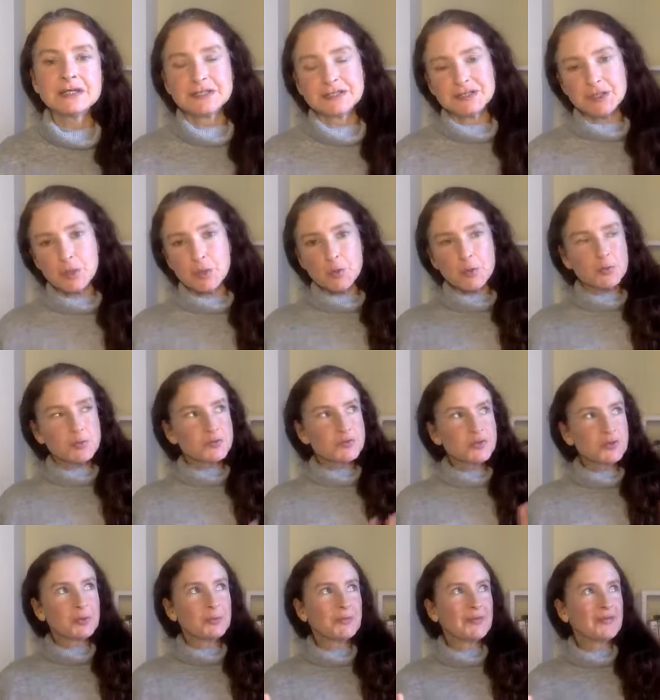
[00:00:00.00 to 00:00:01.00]
So
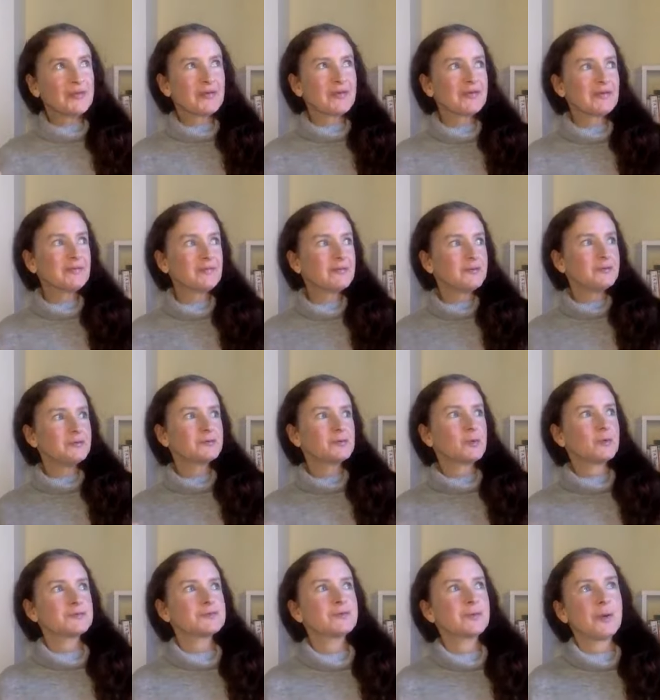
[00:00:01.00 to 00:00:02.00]
don't be thinking that you've
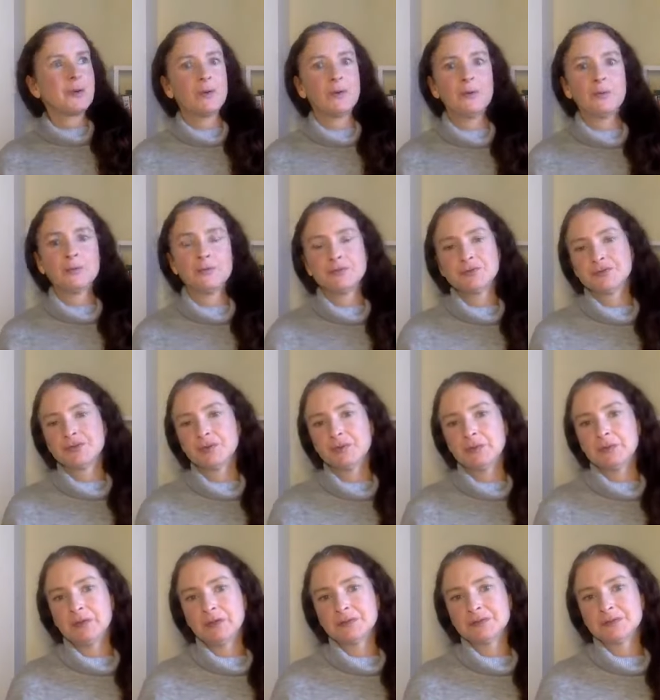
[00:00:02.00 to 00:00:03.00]
got to go and do
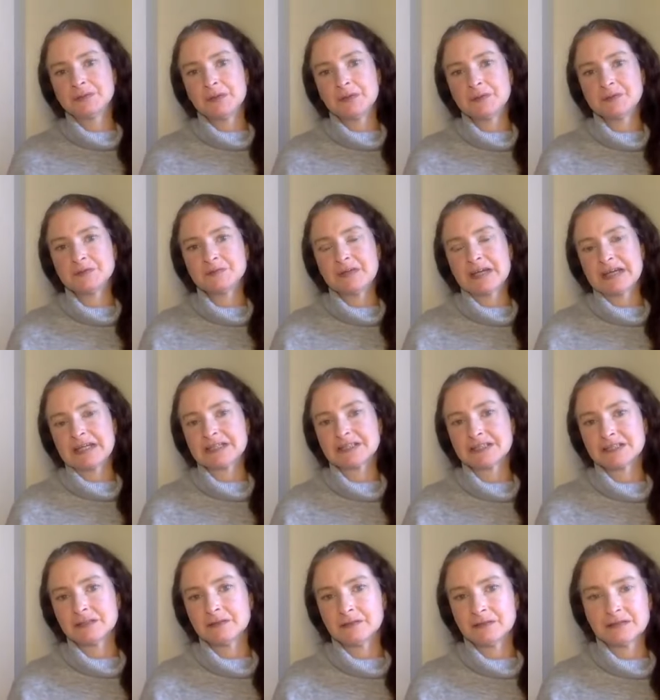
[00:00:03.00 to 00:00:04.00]
loads and loads of
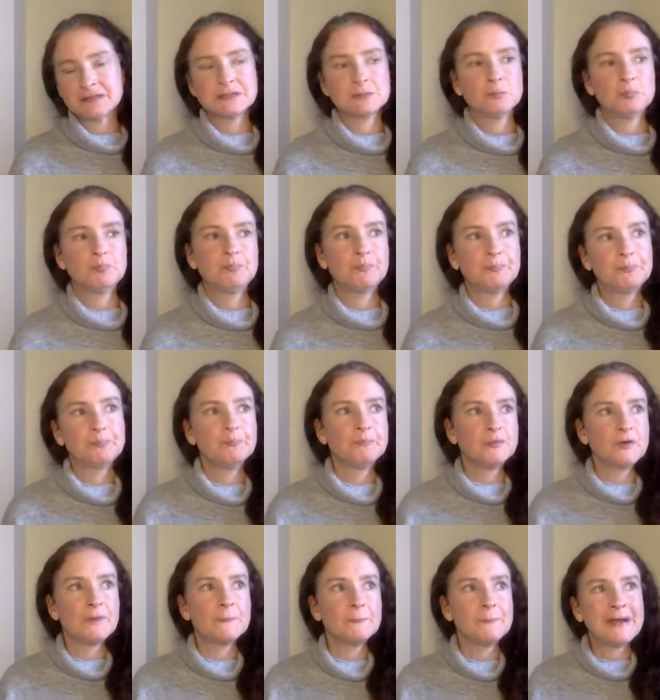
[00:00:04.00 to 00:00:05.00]
exercise and
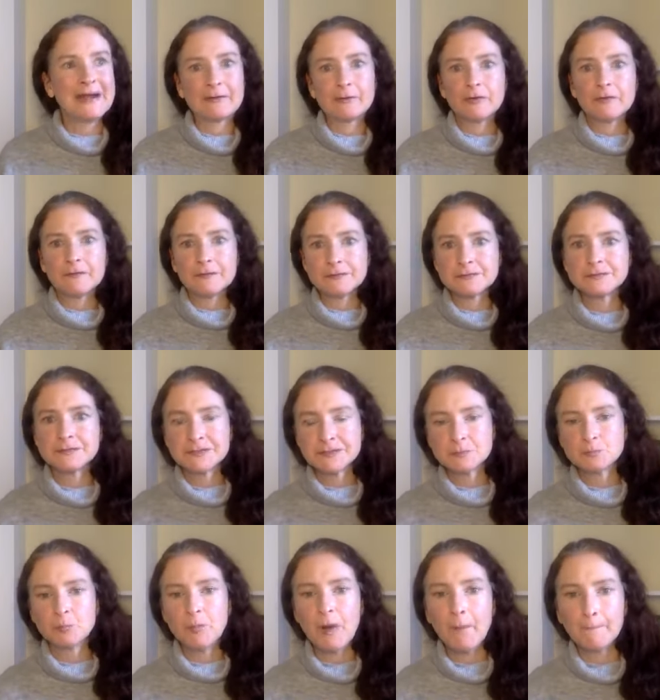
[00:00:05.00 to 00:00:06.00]
run marathons
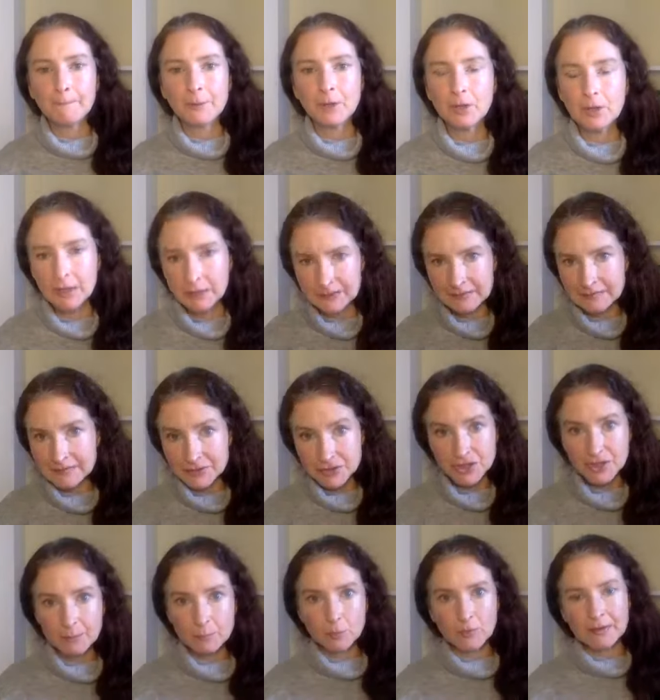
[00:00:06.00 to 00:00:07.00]
and pump iron in the
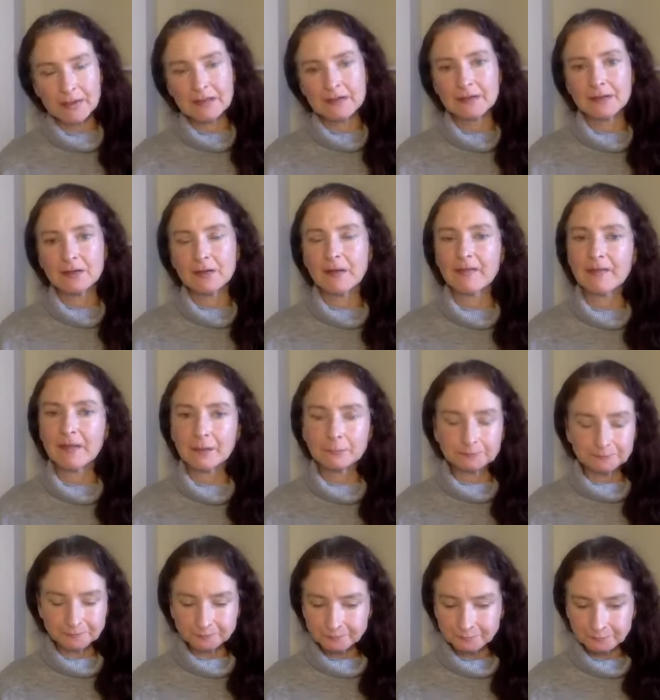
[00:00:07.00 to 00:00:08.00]
gym or anything like
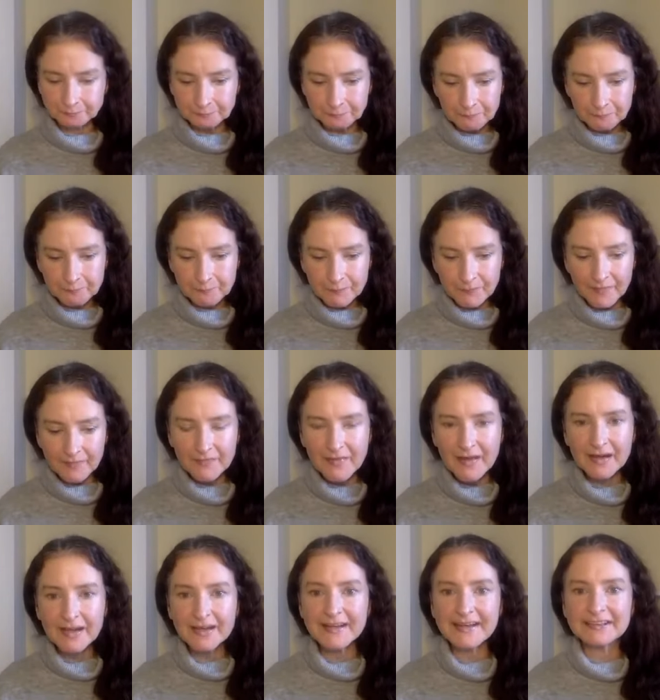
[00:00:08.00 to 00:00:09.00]
that.
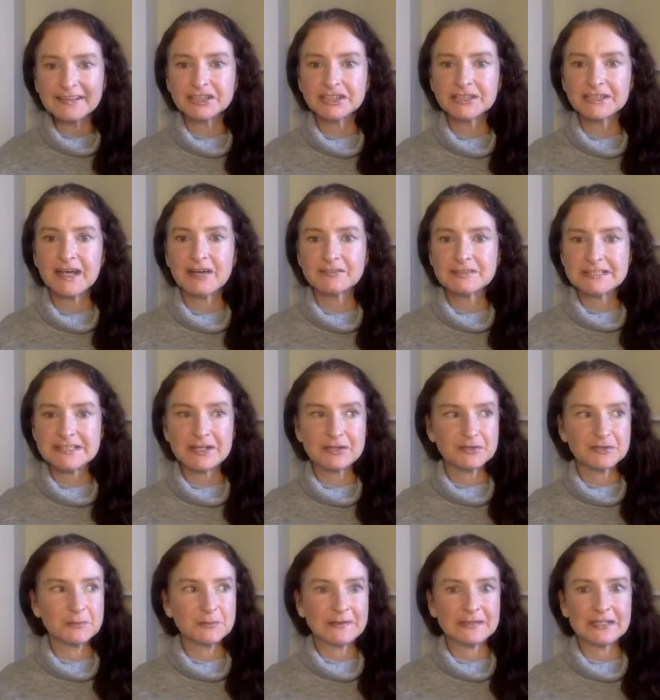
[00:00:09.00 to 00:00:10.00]
That can actually have a
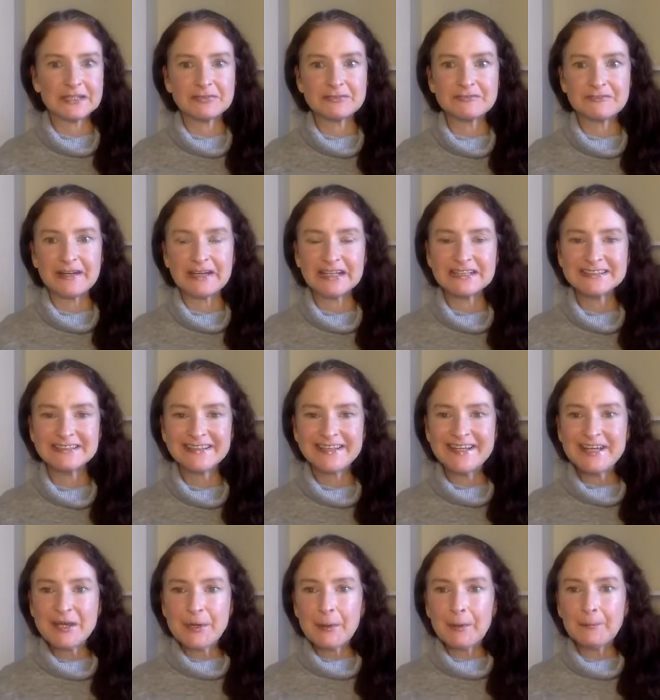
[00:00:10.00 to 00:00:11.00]
detrimental effect
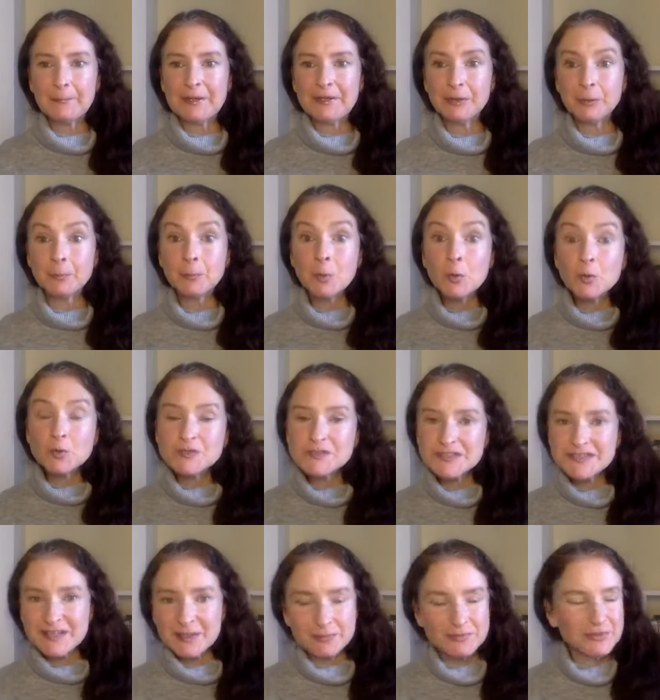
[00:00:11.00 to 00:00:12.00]
and make you more
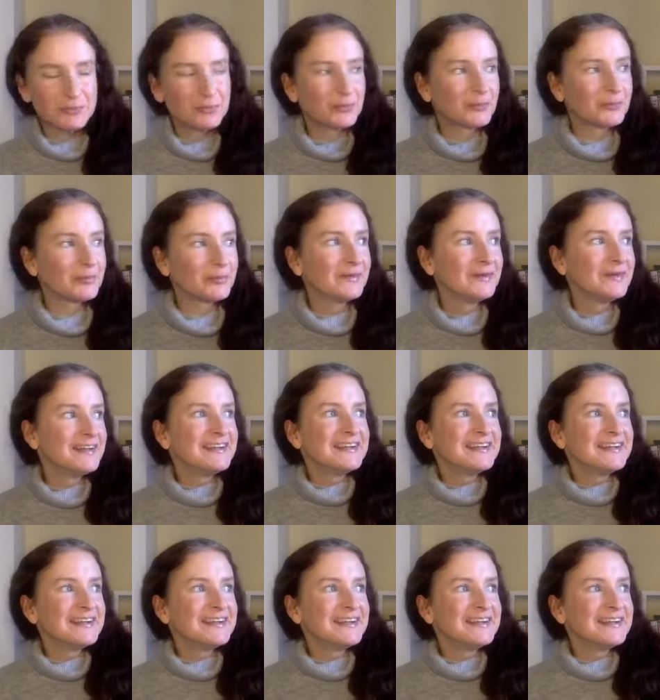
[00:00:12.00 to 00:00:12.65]
susceptible